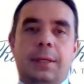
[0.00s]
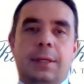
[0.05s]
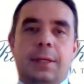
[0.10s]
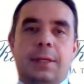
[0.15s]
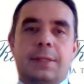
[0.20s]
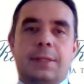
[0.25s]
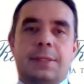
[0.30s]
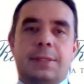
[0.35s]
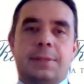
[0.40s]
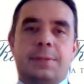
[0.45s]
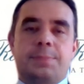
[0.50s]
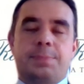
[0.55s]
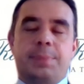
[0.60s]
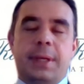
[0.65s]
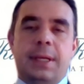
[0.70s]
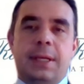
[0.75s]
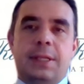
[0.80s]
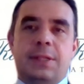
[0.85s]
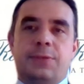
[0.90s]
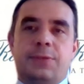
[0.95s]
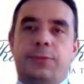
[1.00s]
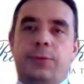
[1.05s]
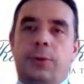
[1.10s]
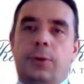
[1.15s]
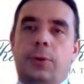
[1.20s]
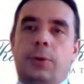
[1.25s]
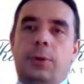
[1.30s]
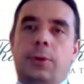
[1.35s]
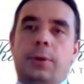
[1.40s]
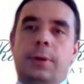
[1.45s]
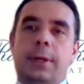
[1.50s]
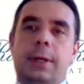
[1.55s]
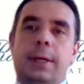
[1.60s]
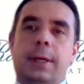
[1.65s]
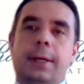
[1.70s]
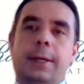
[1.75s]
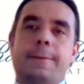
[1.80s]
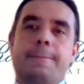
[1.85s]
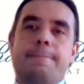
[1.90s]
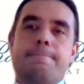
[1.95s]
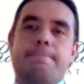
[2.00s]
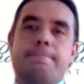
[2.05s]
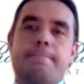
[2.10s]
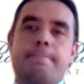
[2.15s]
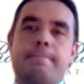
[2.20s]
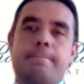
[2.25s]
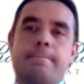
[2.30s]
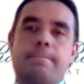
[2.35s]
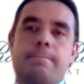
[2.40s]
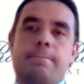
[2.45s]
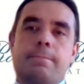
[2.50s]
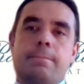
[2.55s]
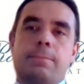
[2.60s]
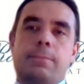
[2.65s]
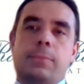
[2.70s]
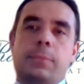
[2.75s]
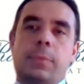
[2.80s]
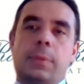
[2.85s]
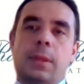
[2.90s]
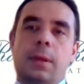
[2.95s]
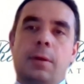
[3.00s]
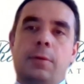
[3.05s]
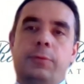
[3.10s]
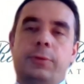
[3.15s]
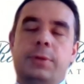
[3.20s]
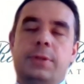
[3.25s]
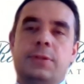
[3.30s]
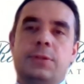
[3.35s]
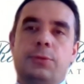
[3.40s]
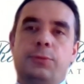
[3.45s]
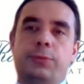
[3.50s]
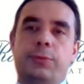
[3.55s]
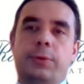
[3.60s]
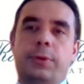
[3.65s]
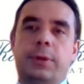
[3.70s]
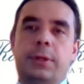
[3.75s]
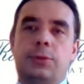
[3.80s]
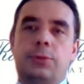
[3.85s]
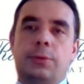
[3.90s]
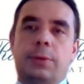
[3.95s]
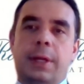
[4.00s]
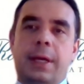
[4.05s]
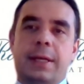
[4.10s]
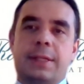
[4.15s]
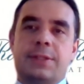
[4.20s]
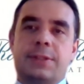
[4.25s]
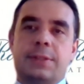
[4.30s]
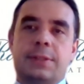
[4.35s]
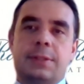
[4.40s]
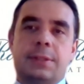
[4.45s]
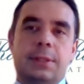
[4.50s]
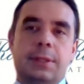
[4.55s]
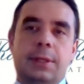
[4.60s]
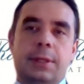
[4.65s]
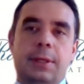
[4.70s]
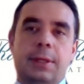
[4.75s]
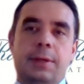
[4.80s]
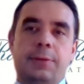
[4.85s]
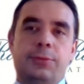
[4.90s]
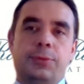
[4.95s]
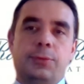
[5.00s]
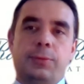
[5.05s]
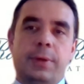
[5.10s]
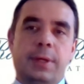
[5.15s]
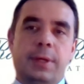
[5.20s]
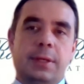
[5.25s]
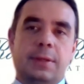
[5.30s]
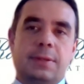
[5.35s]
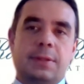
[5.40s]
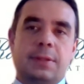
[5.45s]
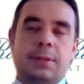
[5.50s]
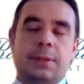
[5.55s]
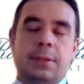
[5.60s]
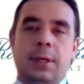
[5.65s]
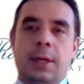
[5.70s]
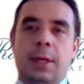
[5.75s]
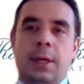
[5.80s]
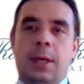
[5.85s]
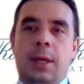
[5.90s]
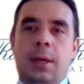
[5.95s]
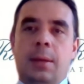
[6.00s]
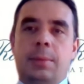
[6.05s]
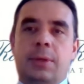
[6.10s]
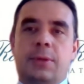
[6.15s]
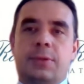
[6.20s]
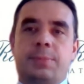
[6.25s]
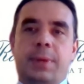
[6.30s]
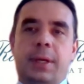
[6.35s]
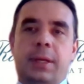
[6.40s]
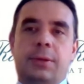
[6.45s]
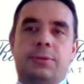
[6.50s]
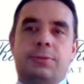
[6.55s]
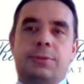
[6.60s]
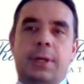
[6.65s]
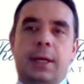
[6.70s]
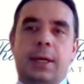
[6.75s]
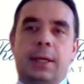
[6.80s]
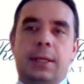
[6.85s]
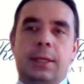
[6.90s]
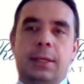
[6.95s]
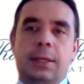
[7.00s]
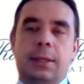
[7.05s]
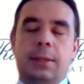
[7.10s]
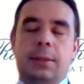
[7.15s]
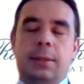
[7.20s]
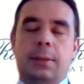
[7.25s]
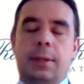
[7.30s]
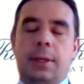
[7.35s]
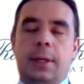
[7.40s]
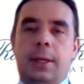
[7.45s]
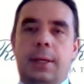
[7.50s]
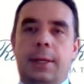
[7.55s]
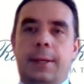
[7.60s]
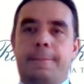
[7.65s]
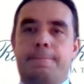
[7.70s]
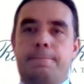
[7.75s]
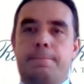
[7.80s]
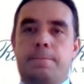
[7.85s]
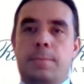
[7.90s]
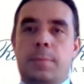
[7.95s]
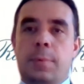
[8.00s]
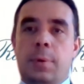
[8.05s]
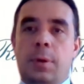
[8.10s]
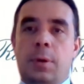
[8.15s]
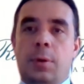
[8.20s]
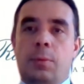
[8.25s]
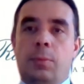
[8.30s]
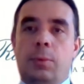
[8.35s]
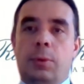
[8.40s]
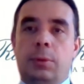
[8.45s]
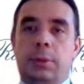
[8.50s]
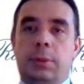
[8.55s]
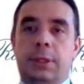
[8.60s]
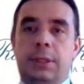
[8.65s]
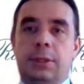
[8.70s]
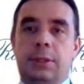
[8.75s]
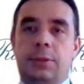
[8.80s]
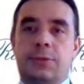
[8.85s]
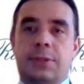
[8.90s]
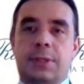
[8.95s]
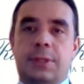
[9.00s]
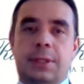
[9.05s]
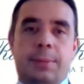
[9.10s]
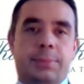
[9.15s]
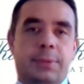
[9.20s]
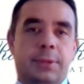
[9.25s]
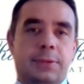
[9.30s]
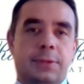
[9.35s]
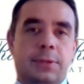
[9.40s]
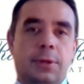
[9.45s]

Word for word: there's space for um, for this euphoria to last uh, a few weeks because Mario Draghi um, will need to set up his